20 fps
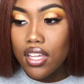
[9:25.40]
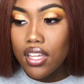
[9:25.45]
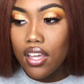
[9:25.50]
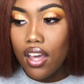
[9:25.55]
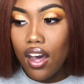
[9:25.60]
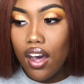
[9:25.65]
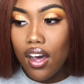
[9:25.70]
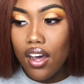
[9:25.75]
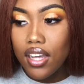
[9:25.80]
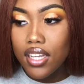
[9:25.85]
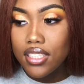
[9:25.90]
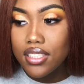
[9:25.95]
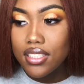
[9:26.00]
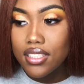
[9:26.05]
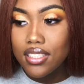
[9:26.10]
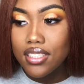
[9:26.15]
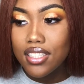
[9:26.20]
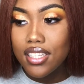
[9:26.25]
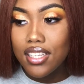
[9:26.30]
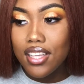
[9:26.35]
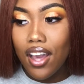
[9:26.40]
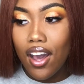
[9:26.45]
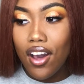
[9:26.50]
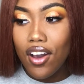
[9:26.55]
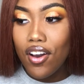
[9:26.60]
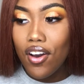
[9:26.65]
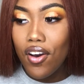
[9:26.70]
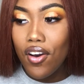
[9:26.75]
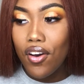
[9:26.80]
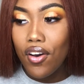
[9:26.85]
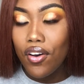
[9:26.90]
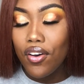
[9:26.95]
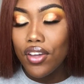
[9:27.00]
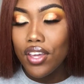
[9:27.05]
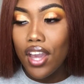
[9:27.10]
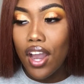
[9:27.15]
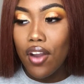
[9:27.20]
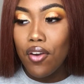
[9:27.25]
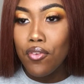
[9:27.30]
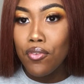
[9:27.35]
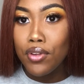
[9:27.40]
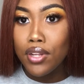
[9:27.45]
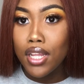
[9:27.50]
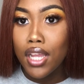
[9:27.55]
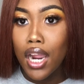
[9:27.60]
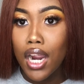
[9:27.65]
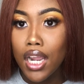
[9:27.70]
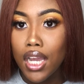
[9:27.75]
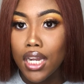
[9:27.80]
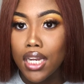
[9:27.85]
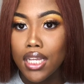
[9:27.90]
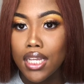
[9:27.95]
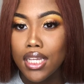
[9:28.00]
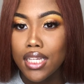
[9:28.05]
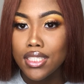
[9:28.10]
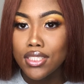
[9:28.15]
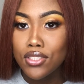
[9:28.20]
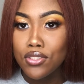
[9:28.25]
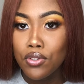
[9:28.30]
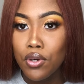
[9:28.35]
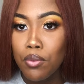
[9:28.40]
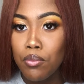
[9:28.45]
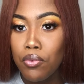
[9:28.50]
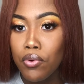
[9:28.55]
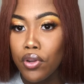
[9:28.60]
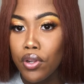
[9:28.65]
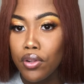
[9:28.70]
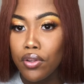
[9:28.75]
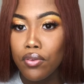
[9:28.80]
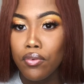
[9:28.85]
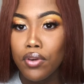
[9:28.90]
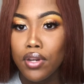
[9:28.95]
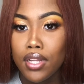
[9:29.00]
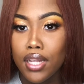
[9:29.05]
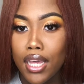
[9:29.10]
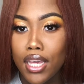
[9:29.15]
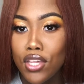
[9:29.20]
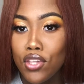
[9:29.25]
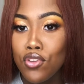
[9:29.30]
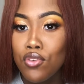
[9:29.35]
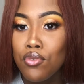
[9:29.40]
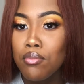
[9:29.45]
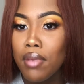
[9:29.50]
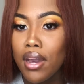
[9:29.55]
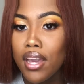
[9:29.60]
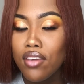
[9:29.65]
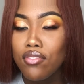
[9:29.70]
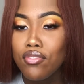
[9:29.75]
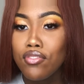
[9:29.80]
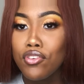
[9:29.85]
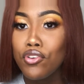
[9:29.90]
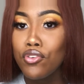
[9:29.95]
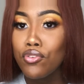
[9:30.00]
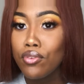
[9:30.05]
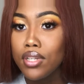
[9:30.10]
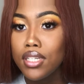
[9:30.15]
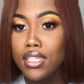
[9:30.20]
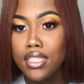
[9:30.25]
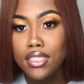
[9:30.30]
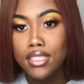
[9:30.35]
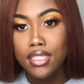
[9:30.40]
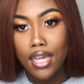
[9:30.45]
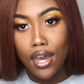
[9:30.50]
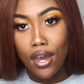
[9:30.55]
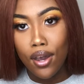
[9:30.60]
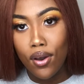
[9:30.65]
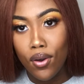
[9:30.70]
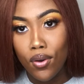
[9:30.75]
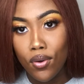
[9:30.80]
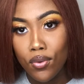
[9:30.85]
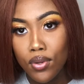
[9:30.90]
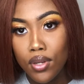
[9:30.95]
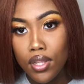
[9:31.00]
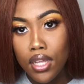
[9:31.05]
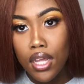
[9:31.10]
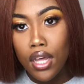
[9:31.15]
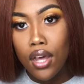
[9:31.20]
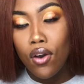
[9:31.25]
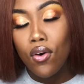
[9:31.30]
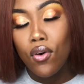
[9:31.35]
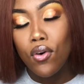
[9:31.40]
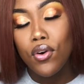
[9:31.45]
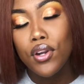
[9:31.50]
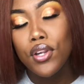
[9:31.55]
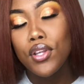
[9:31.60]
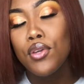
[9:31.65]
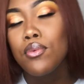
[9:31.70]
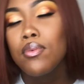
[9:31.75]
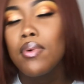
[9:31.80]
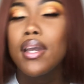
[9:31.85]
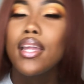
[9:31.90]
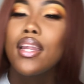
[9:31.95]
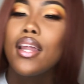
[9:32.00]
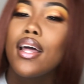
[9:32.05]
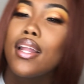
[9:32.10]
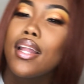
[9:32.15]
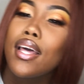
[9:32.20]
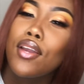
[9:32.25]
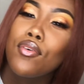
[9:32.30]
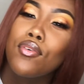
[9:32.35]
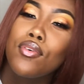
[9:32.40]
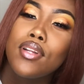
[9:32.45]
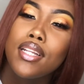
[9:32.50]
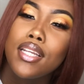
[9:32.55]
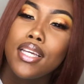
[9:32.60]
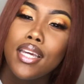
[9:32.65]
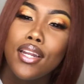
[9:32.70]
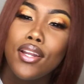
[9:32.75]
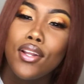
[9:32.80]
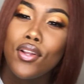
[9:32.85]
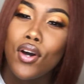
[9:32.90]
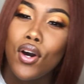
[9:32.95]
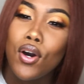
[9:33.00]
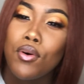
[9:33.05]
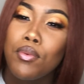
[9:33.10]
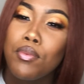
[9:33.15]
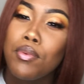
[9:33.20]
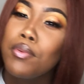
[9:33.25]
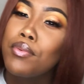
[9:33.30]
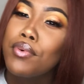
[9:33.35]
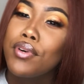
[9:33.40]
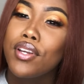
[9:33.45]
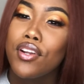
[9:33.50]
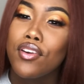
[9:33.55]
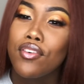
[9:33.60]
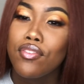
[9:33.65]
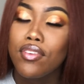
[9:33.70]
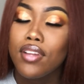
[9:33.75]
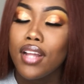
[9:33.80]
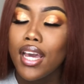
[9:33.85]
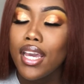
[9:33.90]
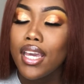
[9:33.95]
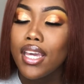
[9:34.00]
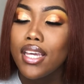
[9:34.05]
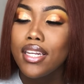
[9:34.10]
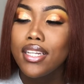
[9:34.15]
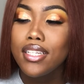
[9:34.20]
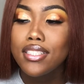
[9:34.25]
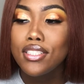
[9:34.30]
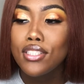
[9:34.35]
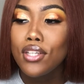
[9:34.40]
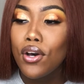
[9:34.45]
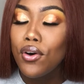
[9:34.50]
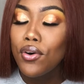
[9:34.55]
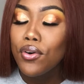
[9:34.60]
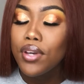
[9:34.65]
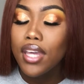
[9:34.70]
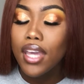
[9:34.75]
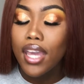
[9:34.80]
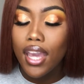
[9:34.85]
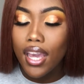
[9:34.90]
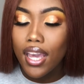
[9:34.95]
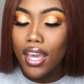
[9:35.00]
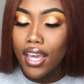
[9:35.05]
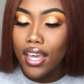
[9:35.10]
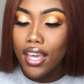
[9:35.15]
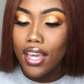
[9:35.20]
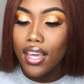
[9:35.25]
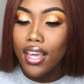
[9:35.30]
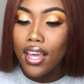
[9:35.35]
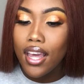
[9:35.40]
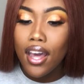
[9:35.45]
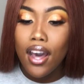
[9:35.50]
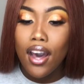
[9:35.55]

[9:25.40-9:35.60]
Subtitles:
Y'all, y'all really are gonna get to a point where like you might feel really down, or you might not like really get along with people in your flight, and it's okay.